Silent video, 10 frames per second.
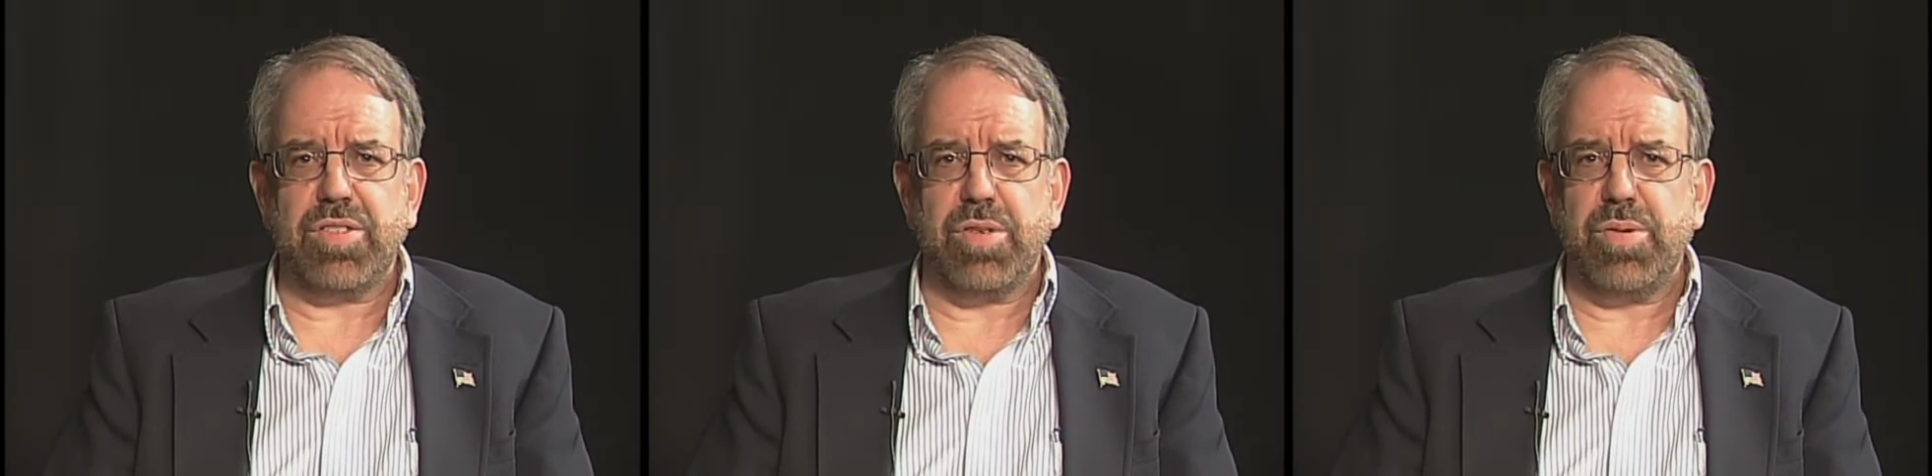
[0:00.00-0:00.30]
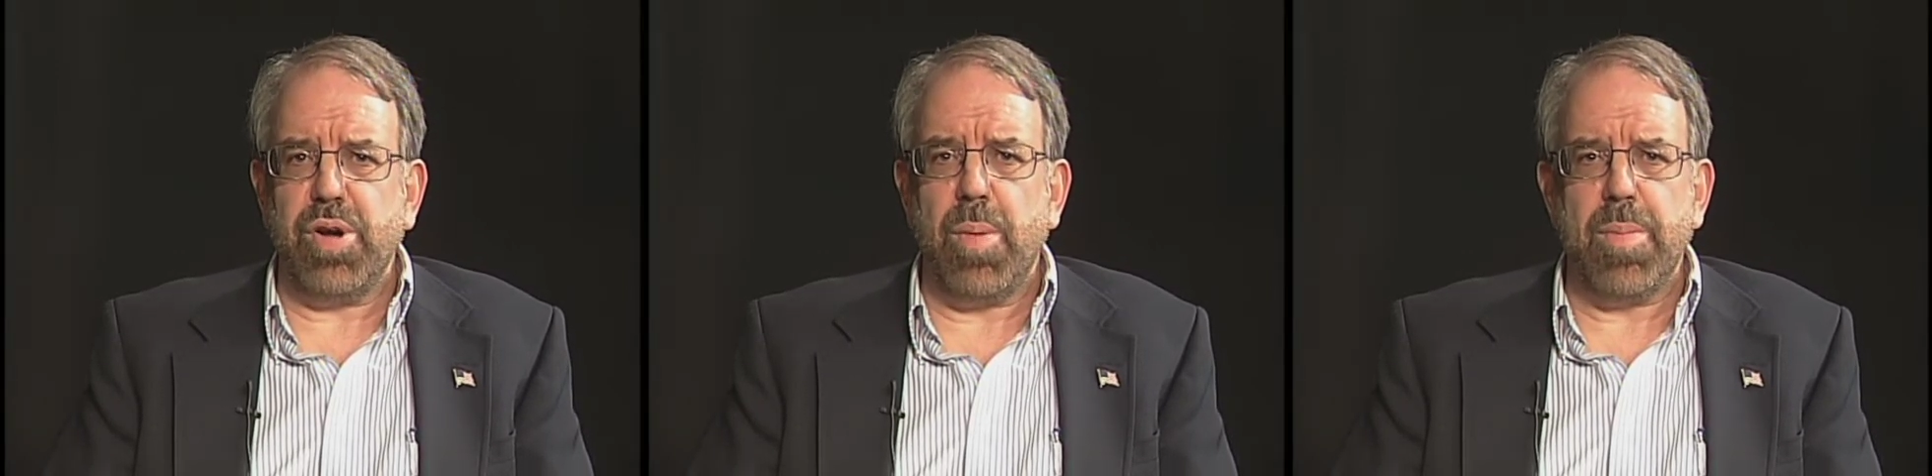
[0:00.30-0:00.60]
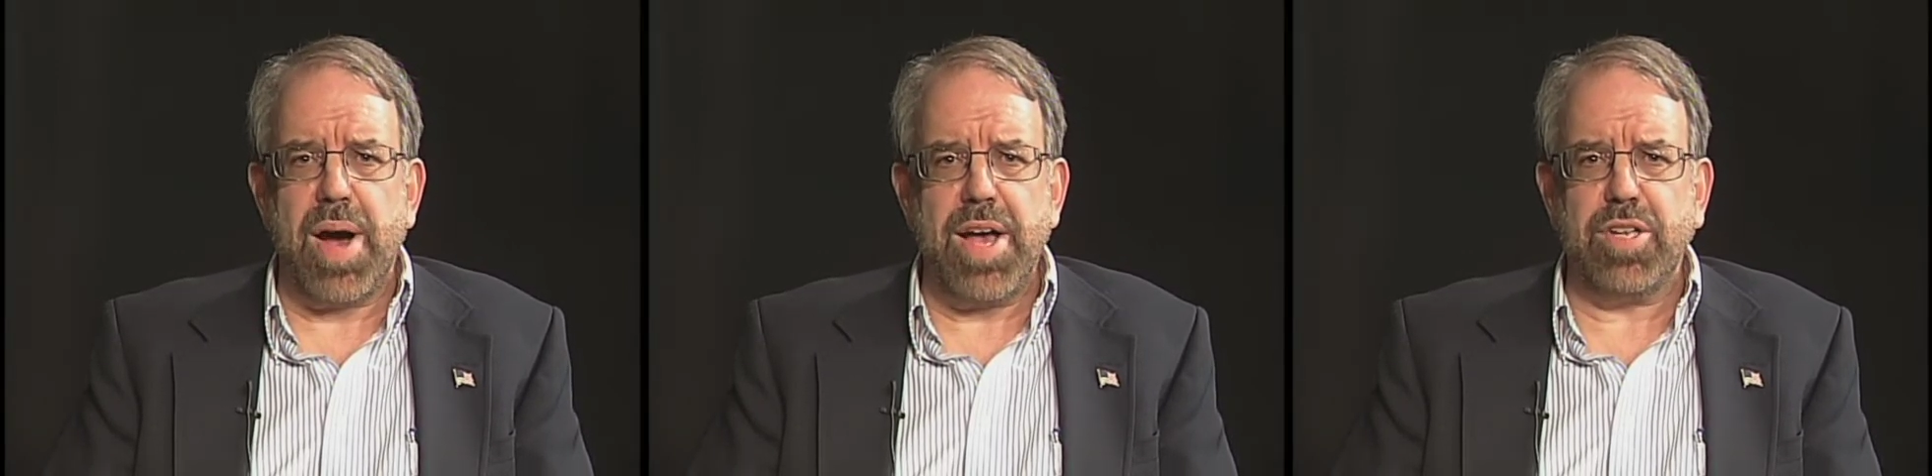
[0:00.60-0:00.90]
to drill
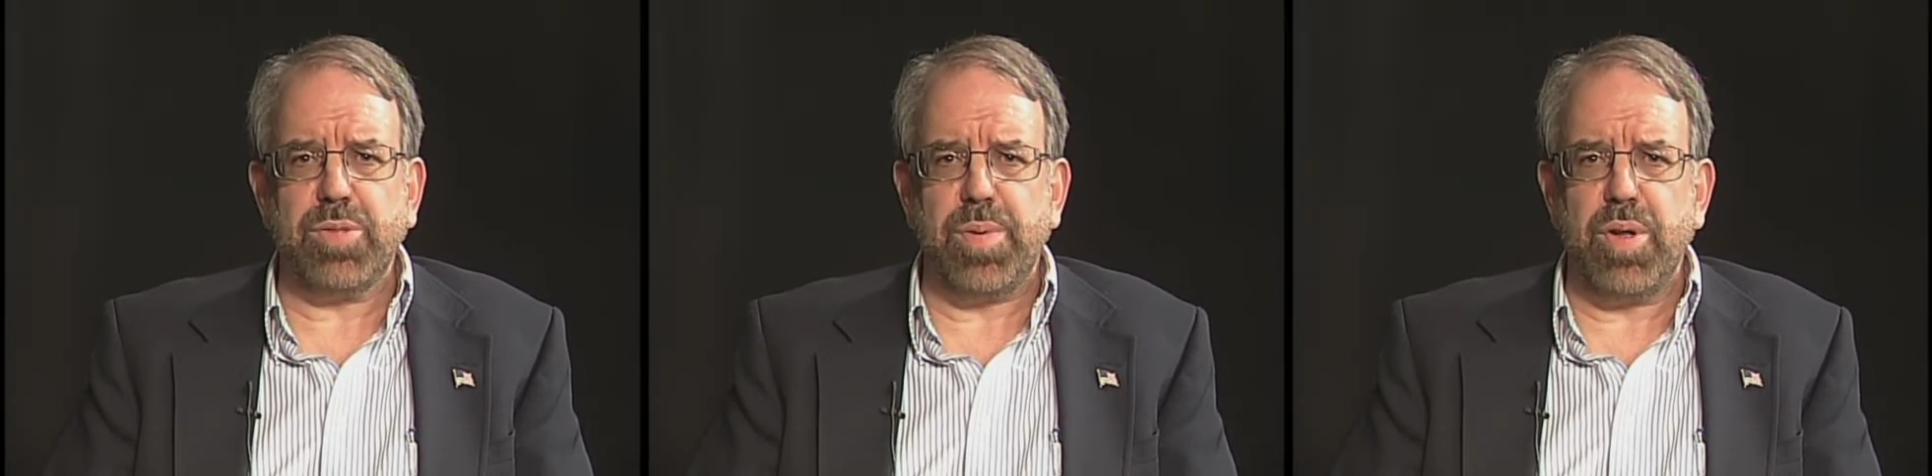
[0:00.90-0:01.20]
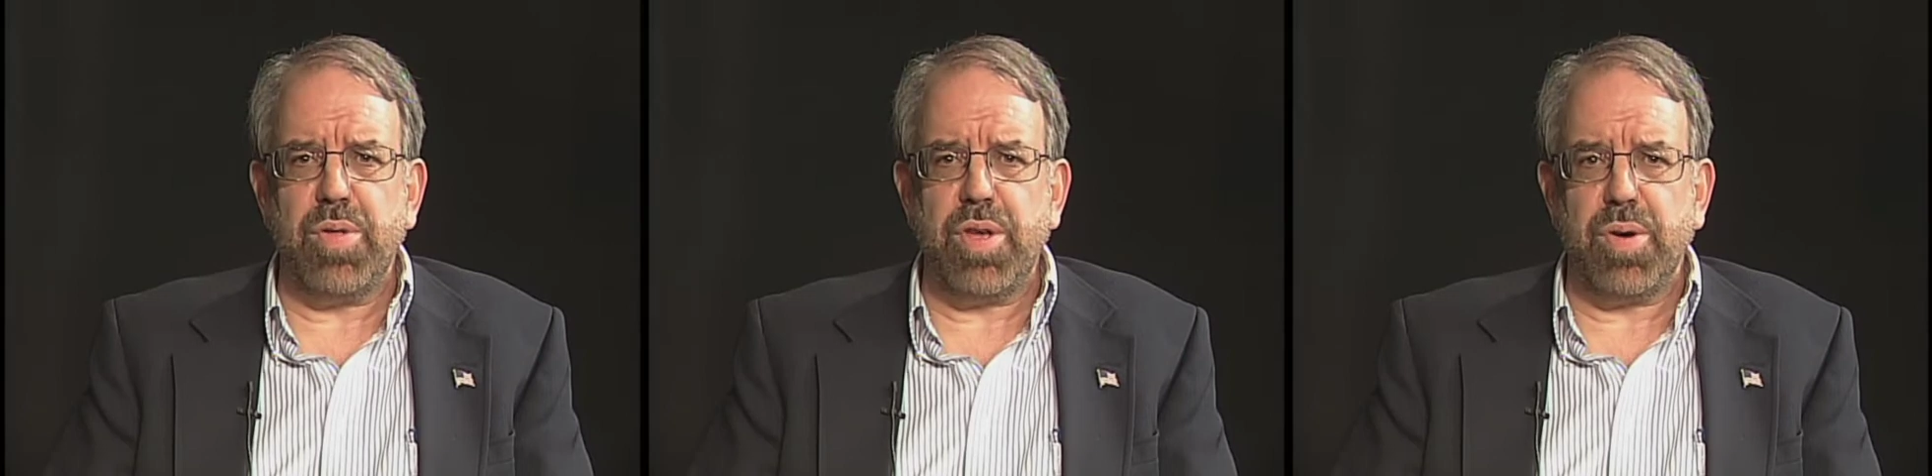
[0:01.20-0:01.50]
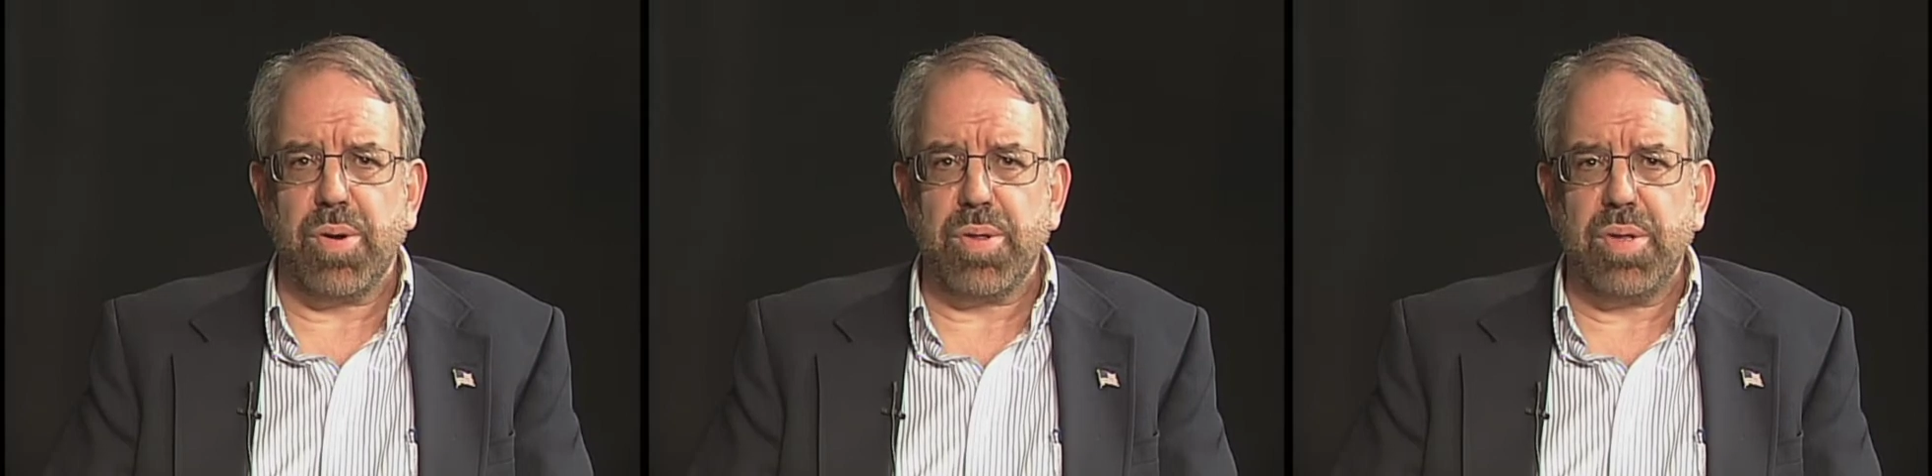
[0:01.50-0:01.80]
miles below the
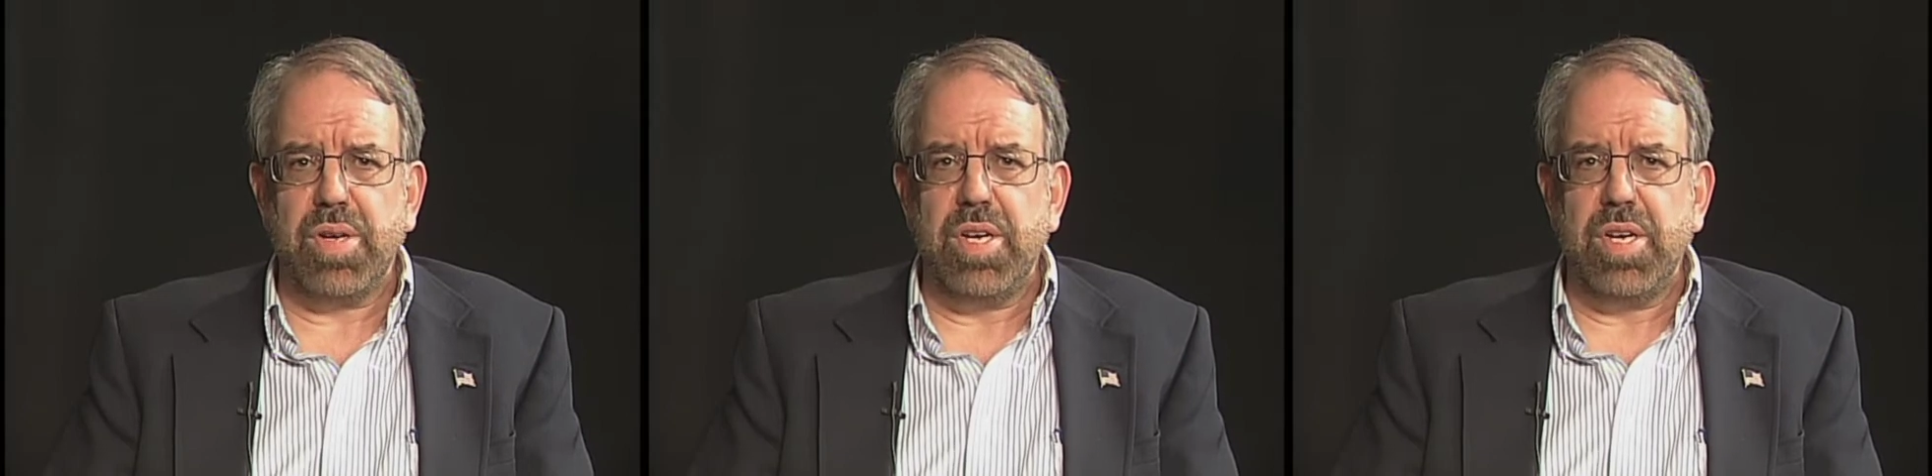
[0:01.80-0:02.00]
earth,